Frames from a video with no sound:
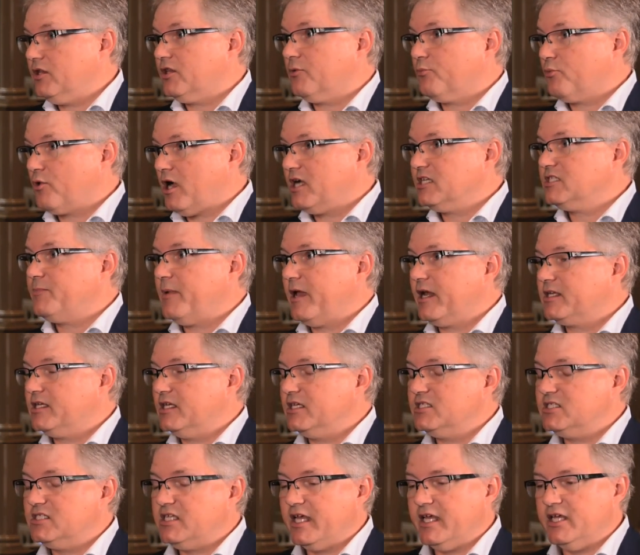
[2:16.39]
at the
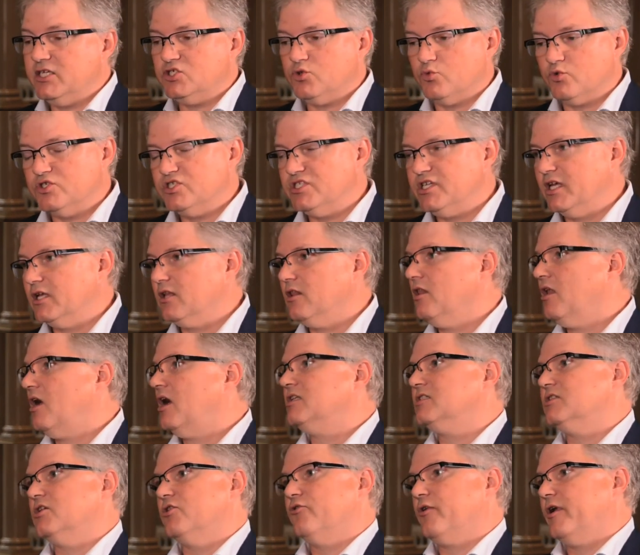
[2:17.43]
prospecting stage. We're seeing
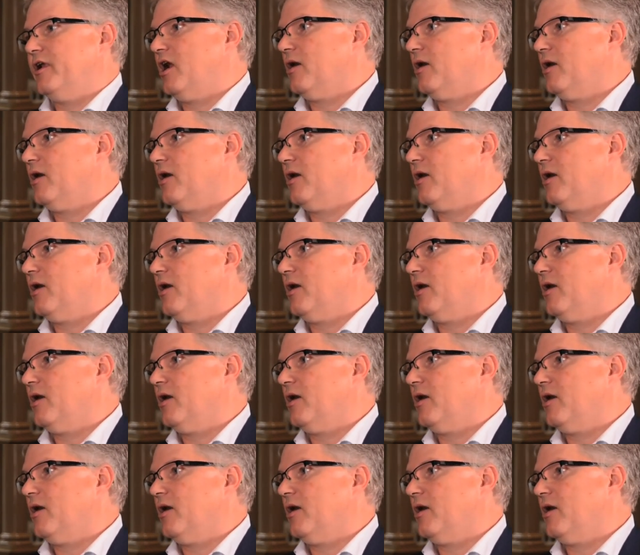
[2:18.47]
lots of great